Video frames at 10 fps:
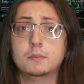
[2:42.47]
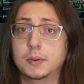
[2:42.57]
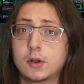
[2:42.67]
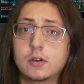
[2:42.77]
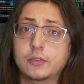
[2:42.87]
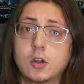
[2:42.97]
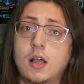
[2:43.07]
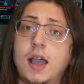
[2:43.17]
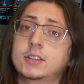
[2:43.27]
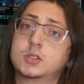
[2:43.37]
But overall,
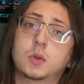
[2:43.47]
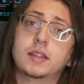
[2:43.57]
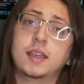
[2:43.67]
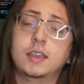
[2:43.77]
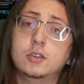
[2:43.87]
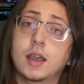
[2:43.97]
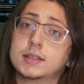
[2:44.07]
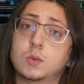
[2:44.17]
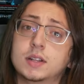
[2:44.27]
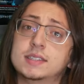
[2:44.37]
I just want to thank you
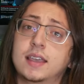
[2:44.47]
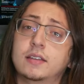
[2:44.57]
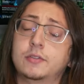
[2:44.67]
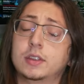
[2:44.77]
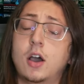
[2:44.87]
guys once again for the